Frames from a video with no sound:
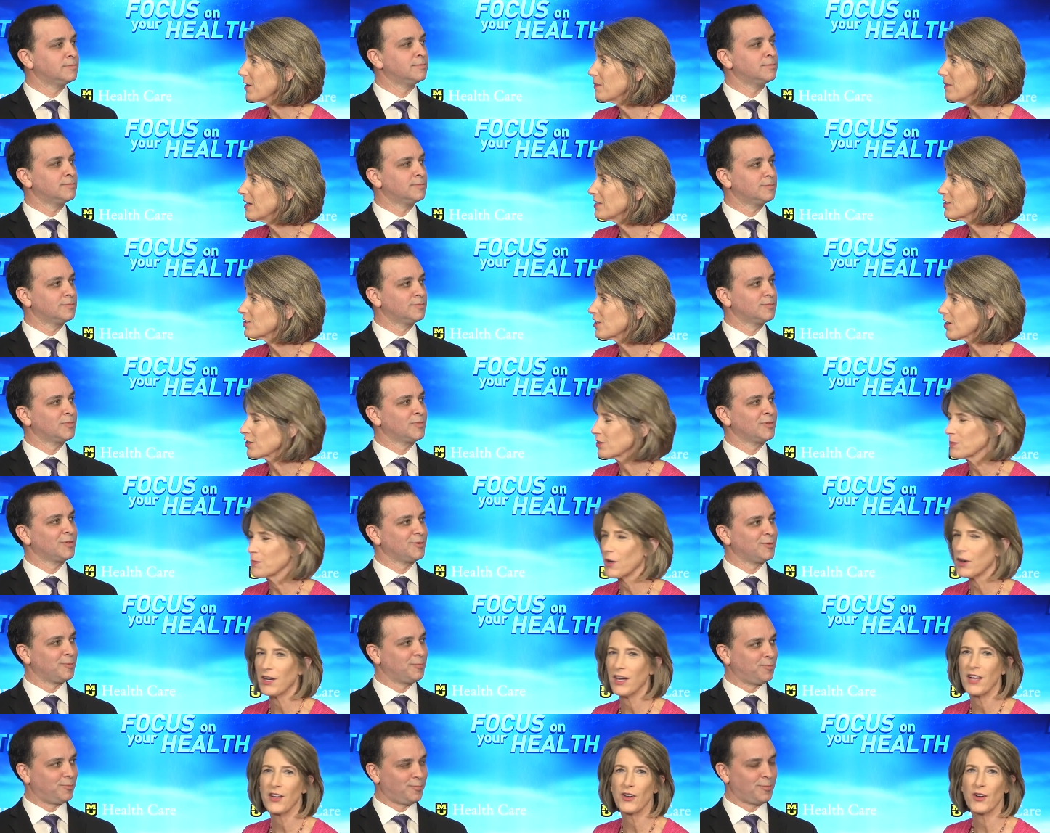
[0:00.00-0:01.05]
Speaker 1: much, Dr.
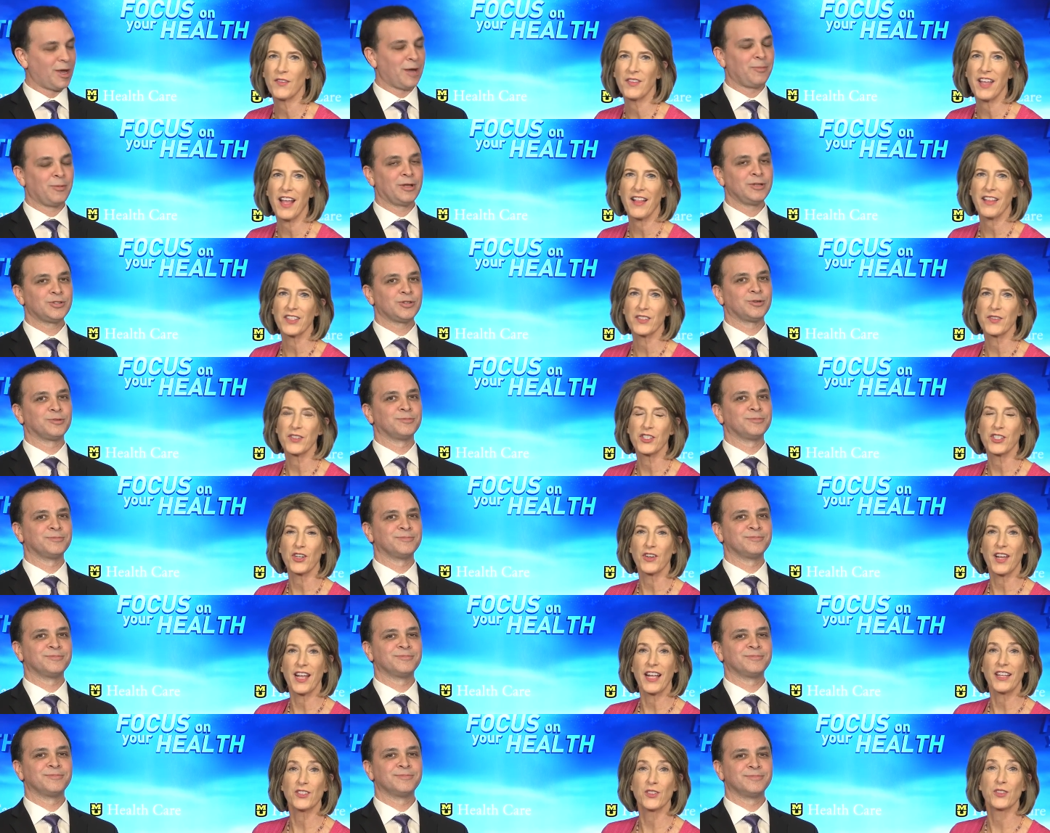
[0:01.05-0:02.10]
Mark Hunter of the Ellis Fischel
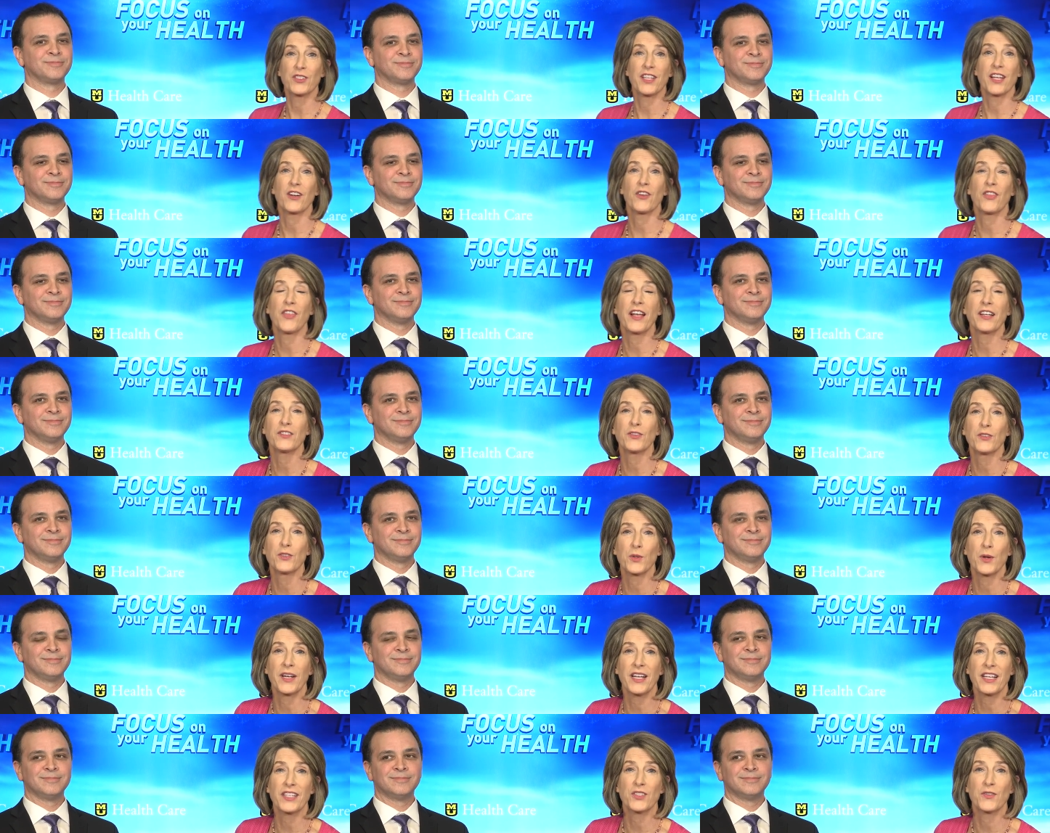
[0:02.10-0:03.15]
Cancer Center. Thanks for
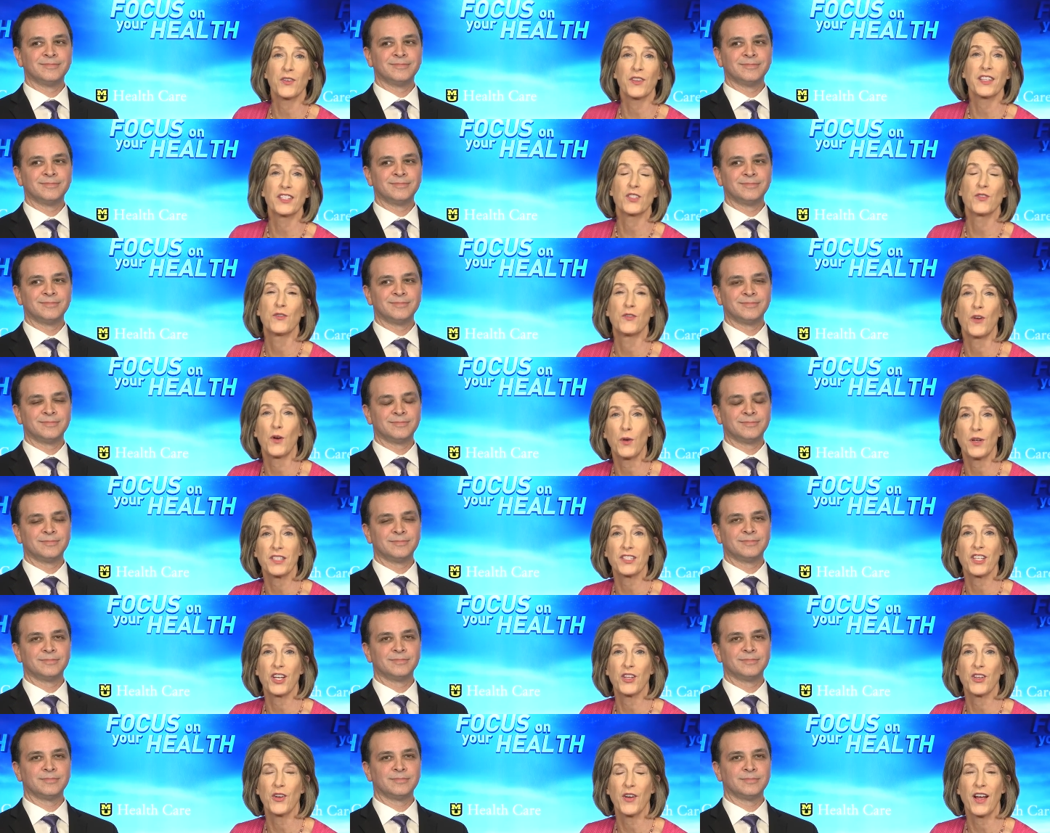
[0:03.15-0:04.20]
joining us for this Focus
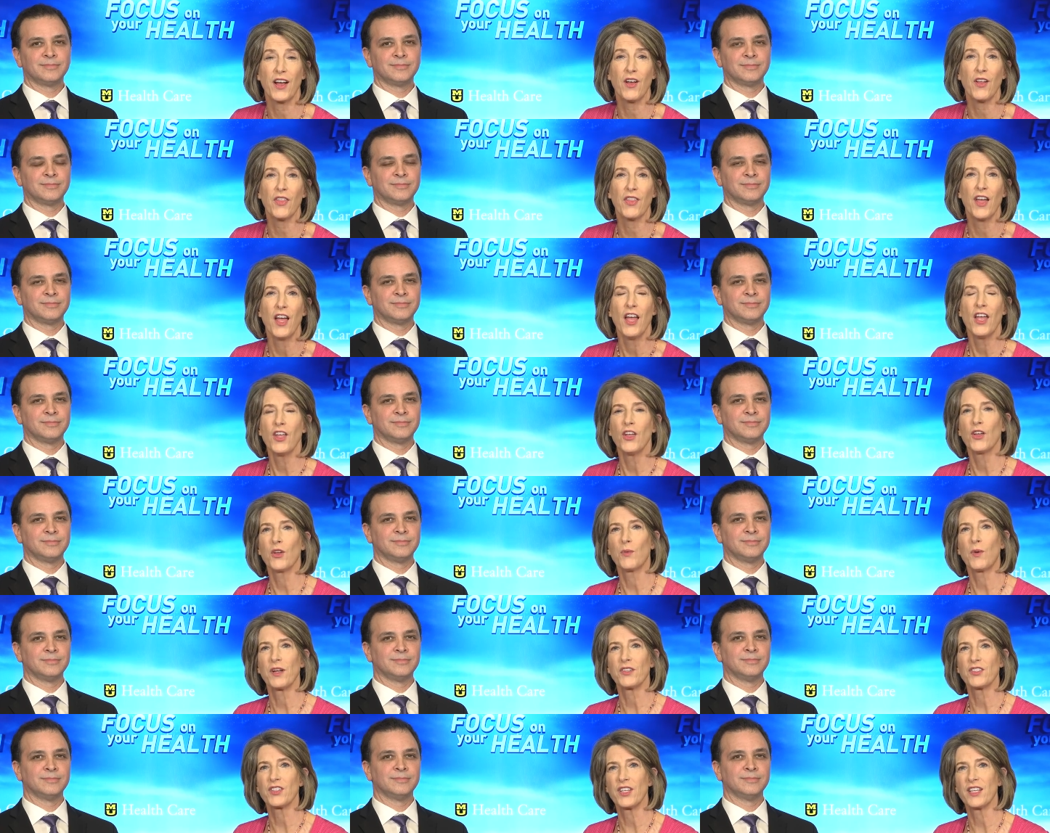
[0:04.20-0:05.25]
on Your Health. You can
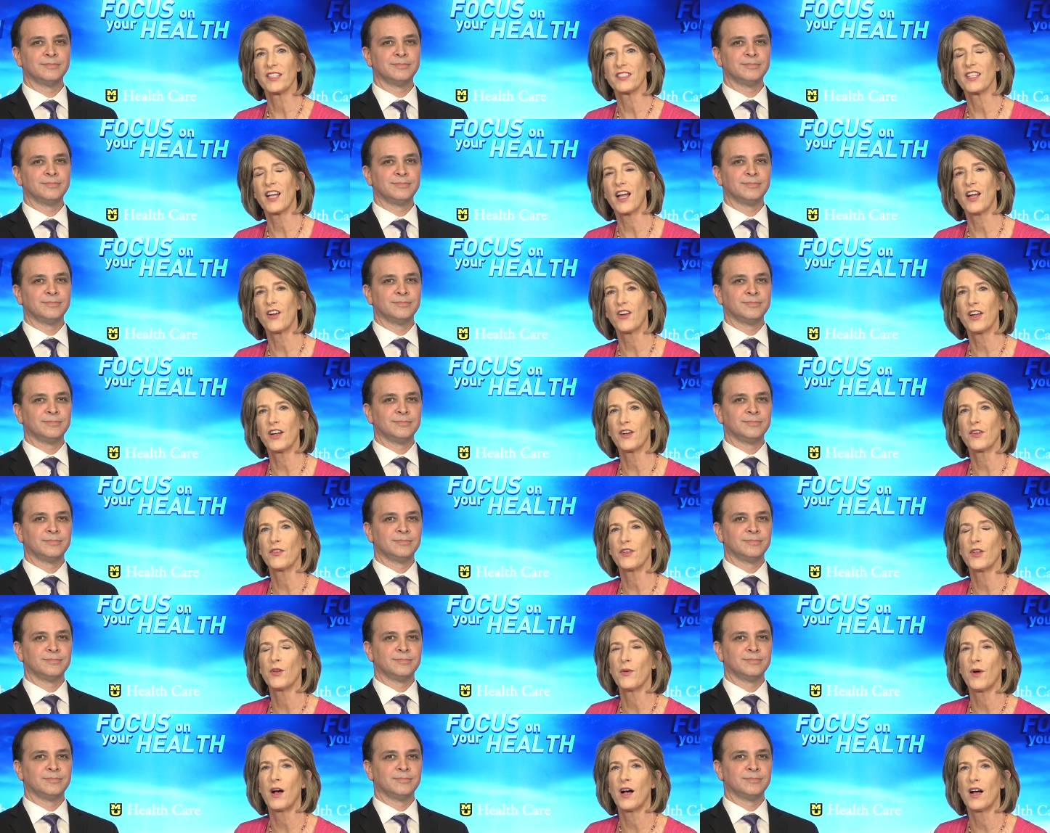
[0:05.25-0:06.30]
watch the entire
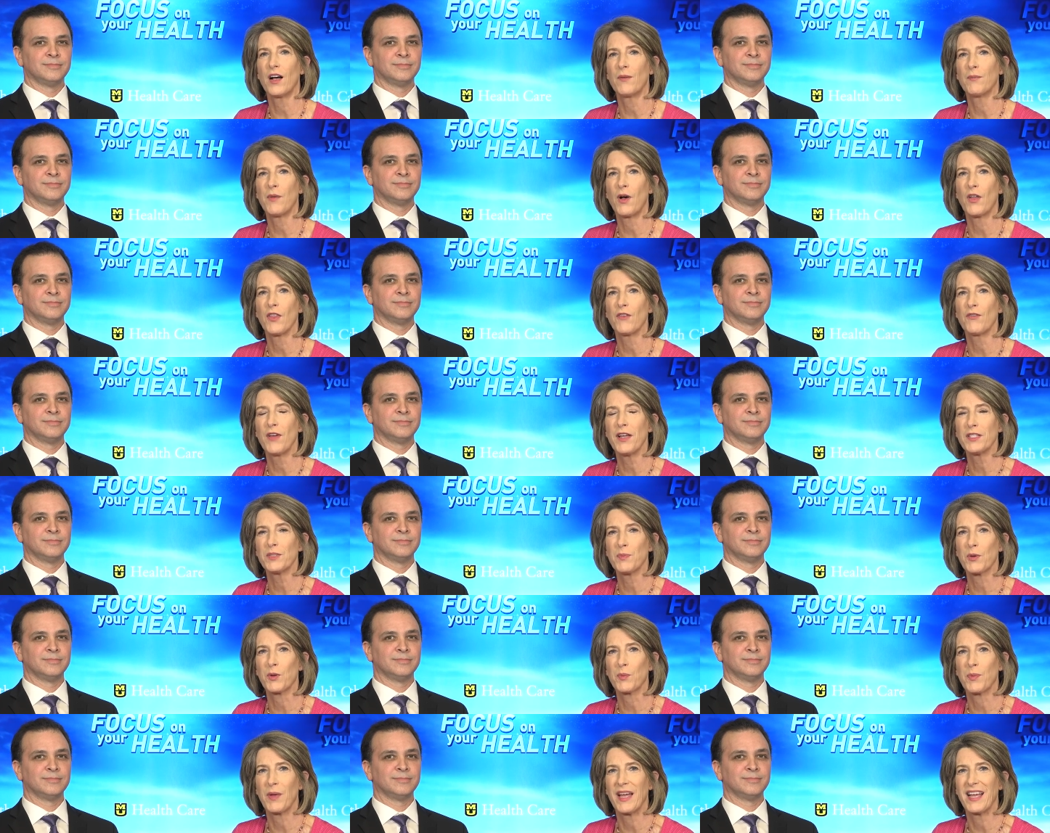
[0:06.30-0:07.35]
interview um, on the
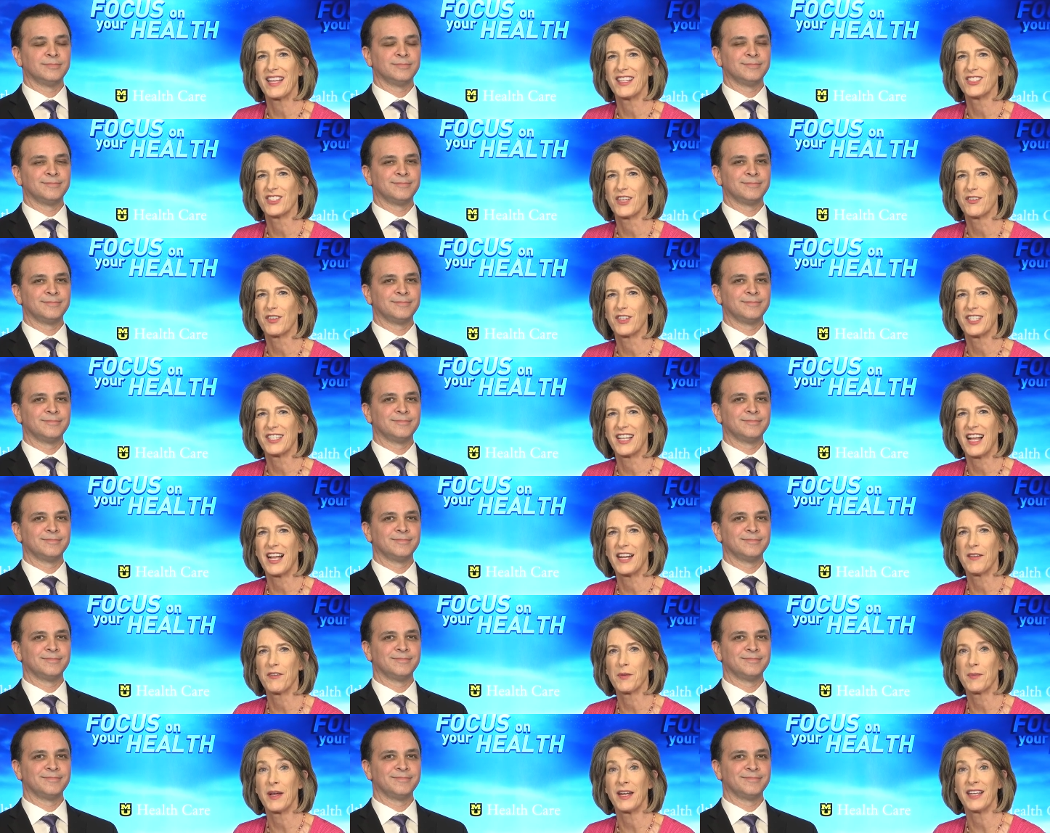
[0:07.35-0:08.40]
Facebook page. Have a good night,
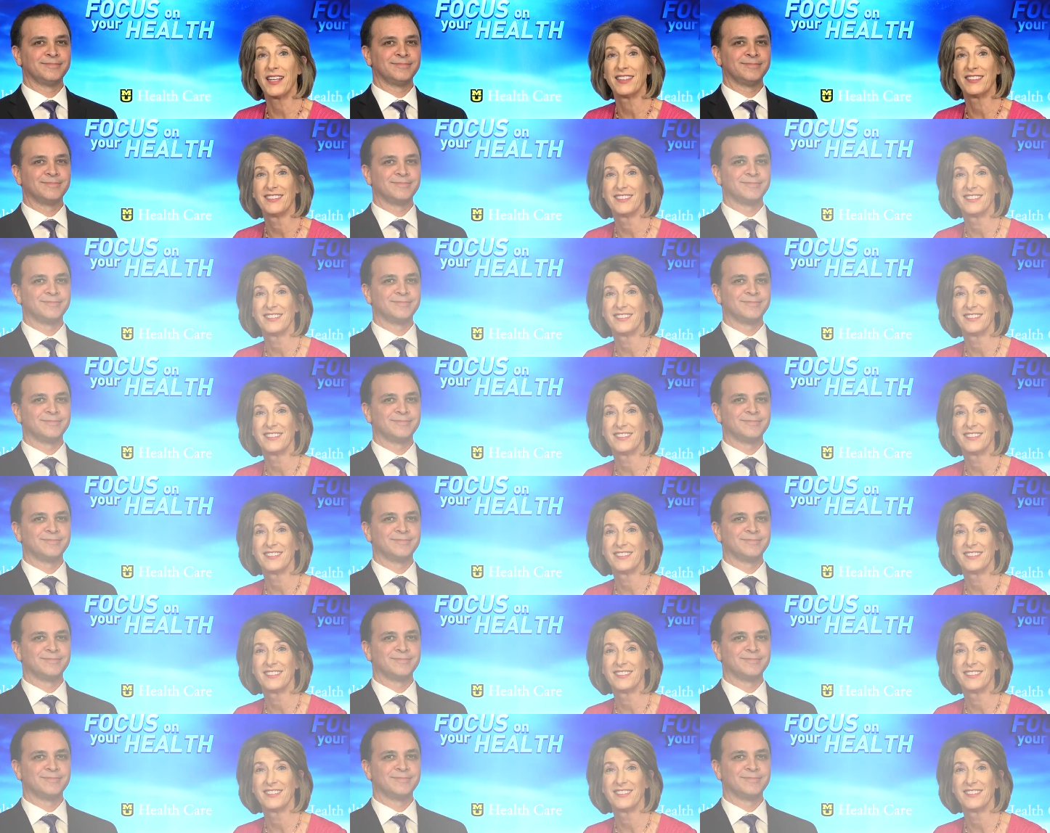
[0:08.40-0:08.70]
everybody.